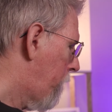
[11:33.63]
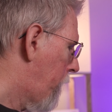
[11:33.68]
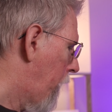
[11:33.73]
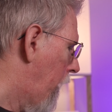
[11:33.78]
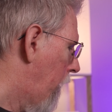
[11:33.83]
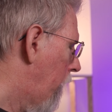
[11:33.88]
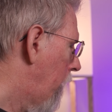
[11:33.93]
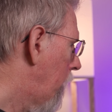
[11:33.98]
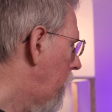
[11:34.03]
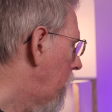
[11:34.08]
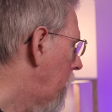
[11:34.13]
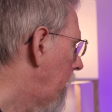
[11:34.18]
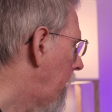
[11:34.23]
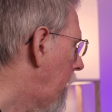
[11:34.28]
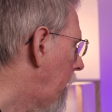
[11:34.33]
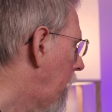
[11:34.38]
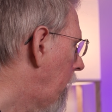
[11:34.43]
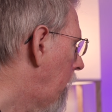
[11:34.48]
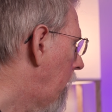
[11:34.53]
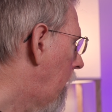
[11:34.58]

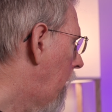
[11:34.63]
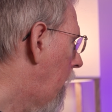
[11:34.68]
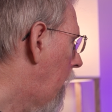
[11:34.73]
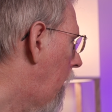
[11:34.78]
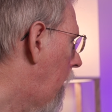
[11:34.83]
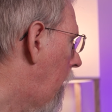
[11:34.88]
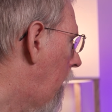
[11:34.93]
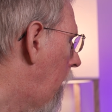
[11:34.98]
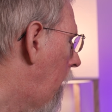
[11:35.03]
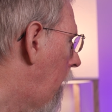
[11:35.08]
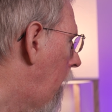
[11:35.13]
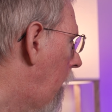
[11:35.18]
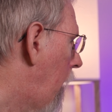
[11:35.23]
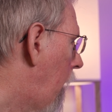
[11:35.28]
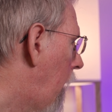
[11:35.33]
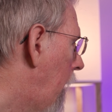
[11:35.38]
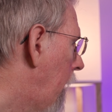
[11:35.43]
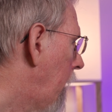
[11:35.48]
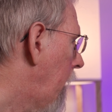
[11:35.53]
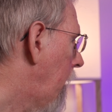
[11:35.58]
Apparently
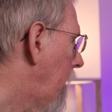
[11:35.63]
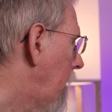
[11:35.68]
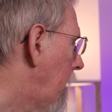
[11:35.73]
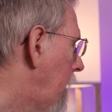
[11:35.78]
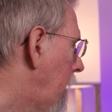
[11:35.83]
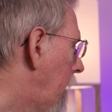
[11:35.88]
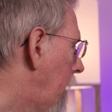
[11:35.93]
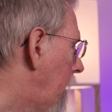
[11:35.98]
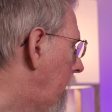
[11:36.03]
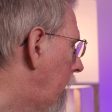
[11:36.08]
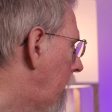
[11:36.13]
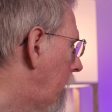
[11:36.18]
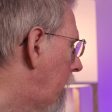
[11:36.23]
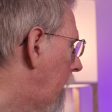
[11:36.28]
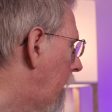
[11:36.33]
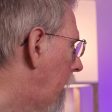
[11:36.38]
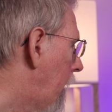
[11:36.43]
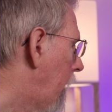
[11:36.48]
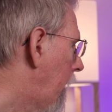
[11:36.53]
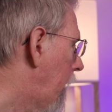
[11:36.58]
I need
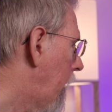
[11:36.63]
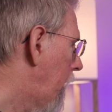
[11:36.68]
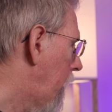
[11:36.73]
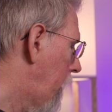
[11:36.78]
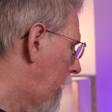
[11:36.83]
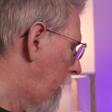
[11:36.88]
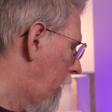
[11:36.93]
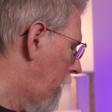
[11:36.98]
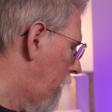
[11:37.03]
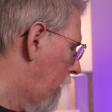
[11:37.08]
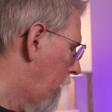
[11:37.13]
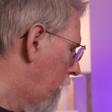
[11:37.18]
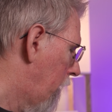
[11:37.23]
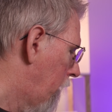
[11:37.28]
a